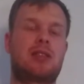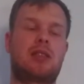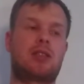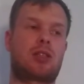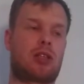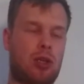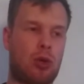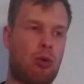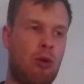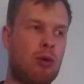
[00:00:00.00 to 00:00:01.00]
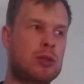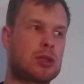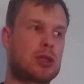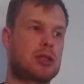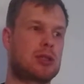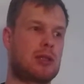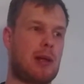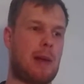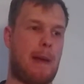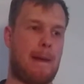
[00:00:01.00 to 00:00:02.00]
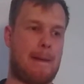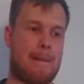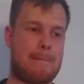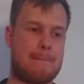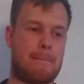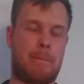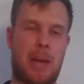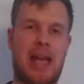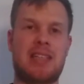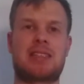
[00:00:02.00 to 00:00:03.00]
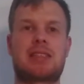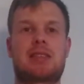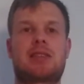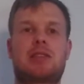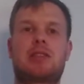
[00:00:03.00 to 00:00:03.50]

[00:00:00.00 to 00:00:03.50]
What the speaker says: a good base